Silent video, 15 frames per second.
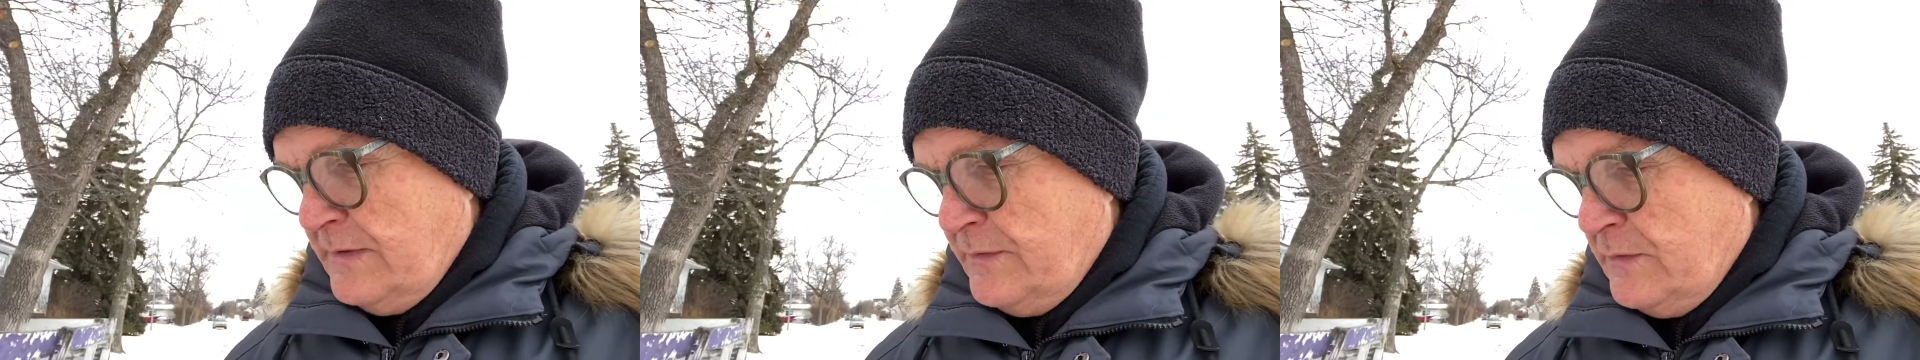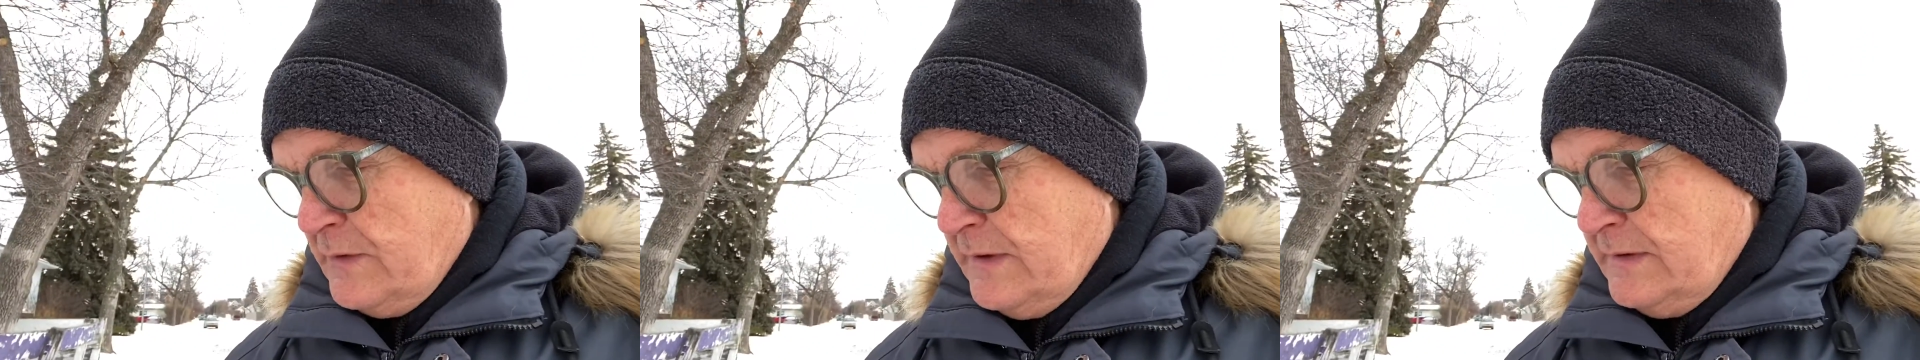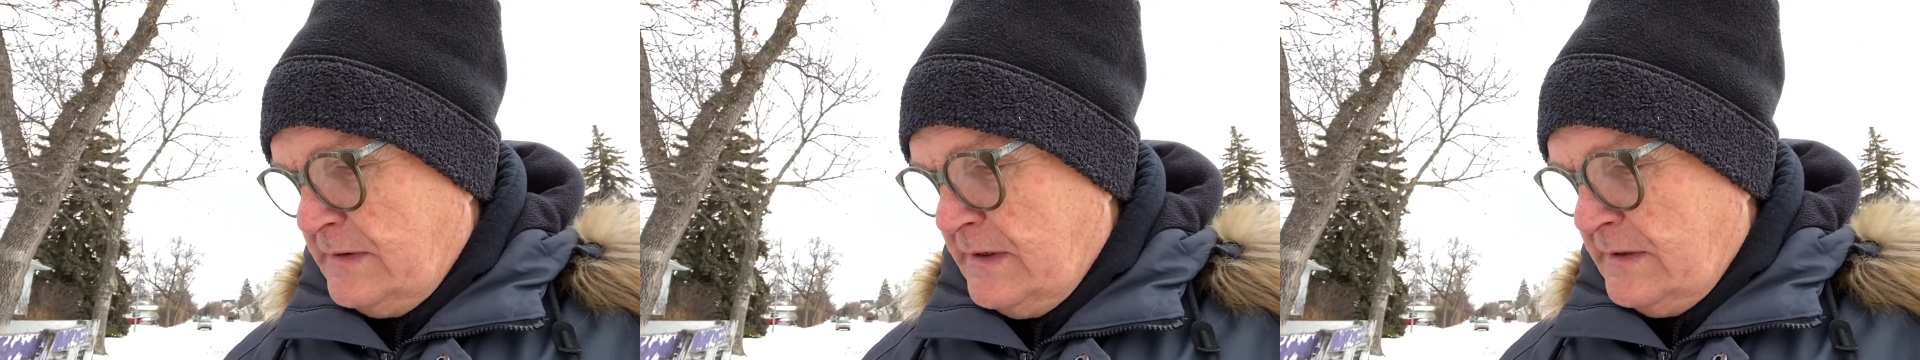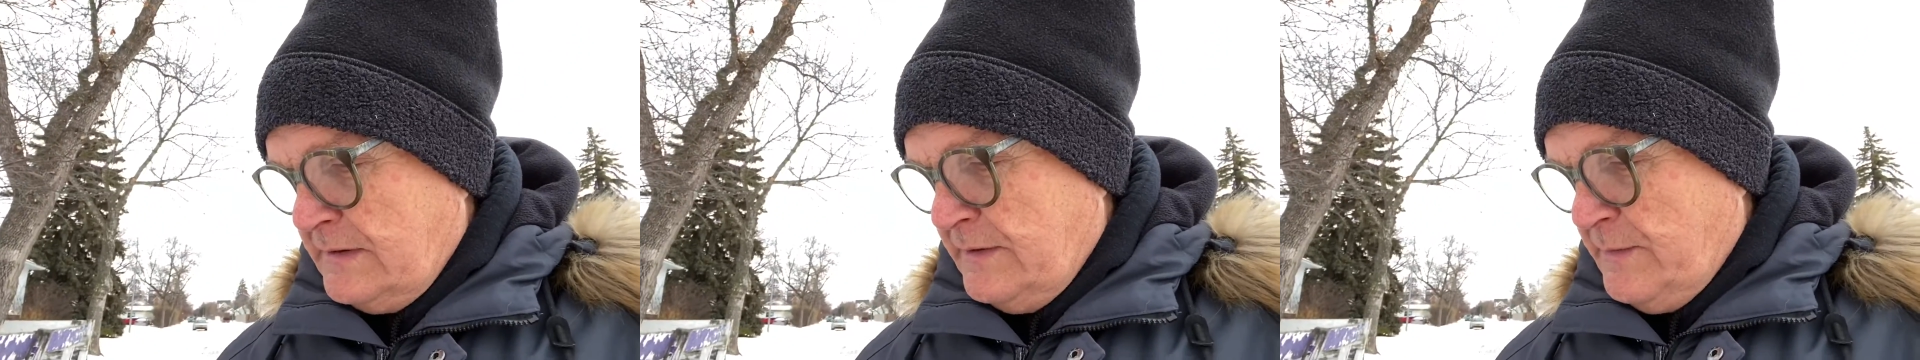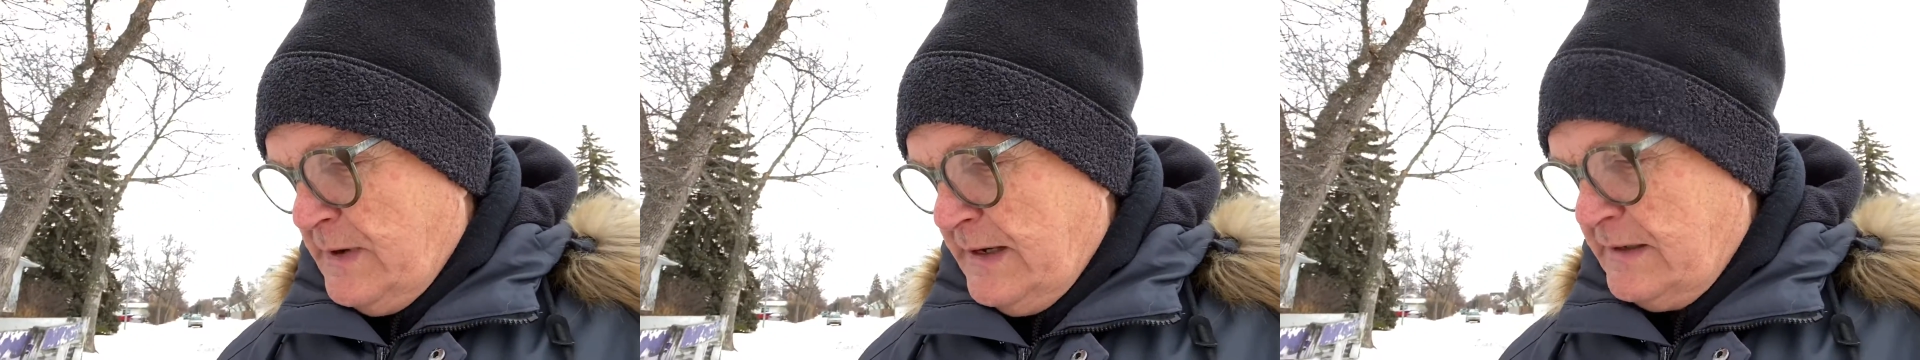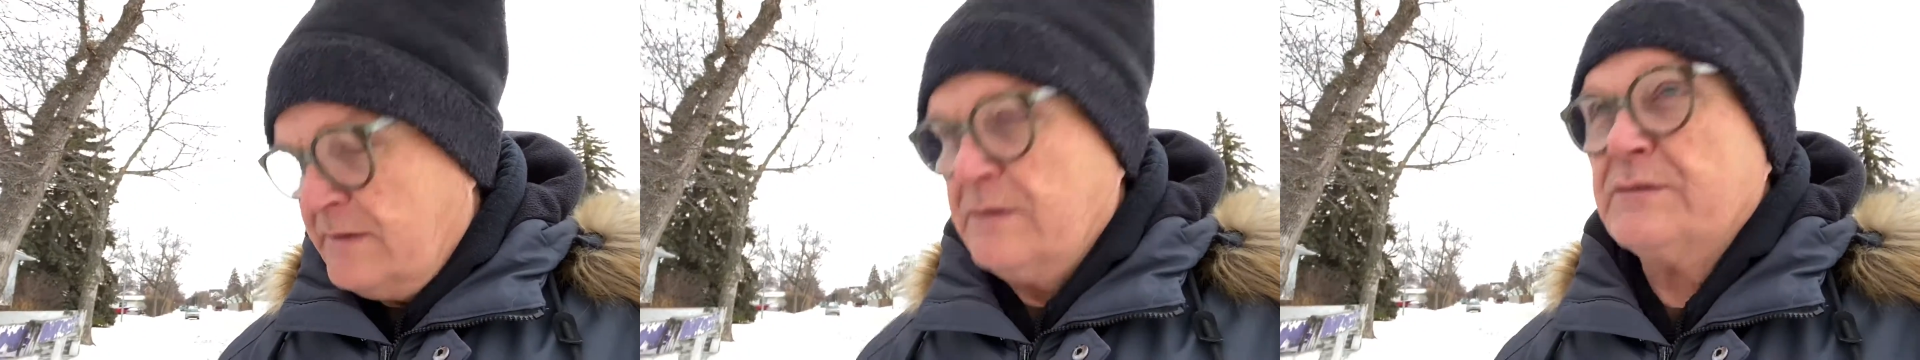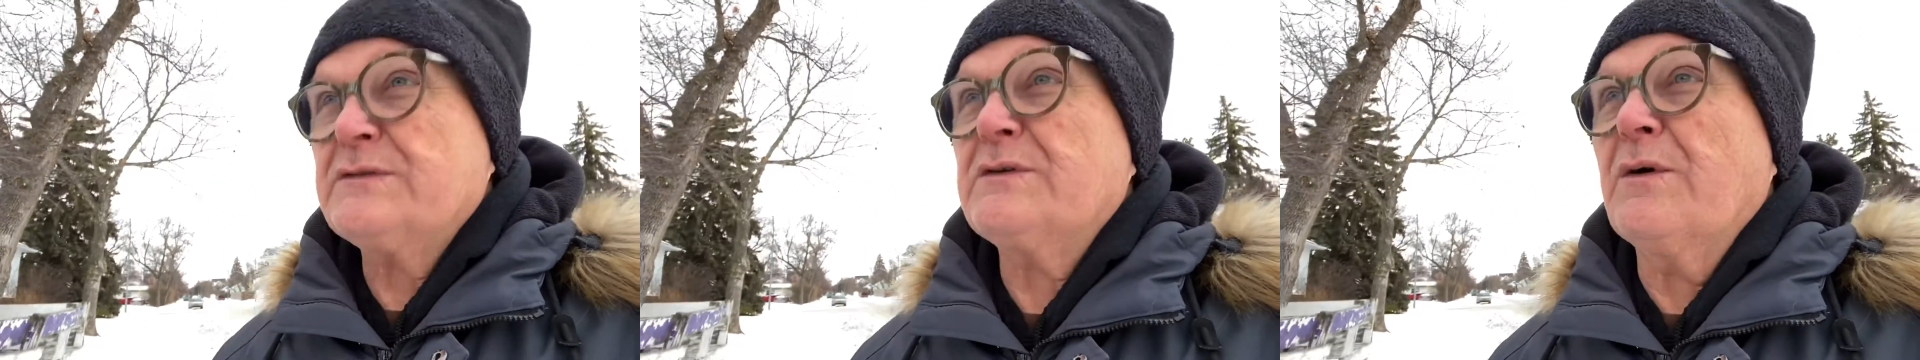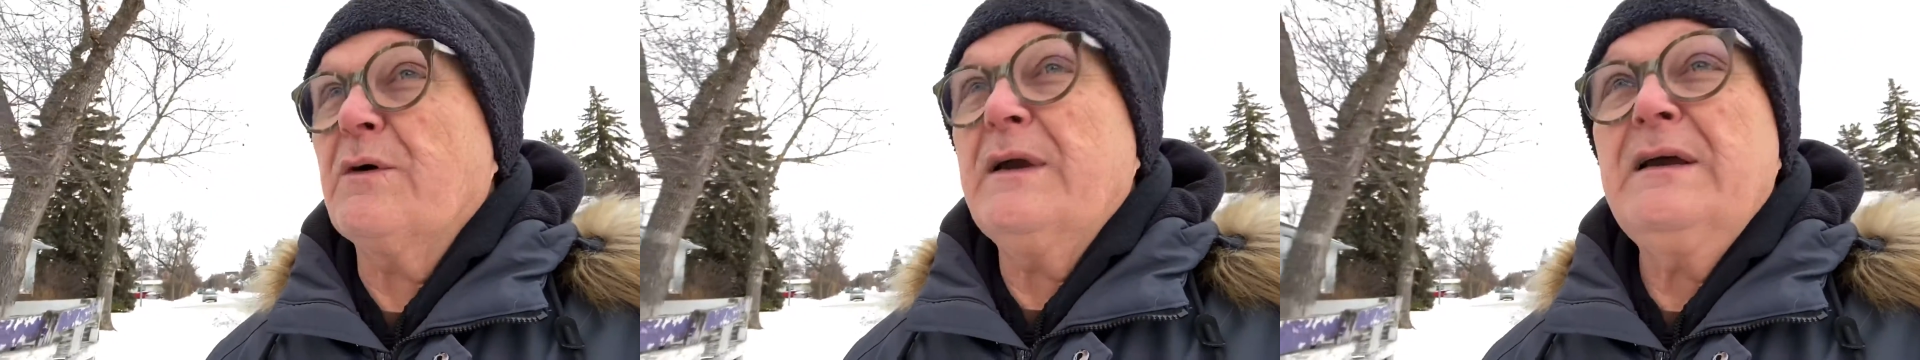thought I'd tell you my little story.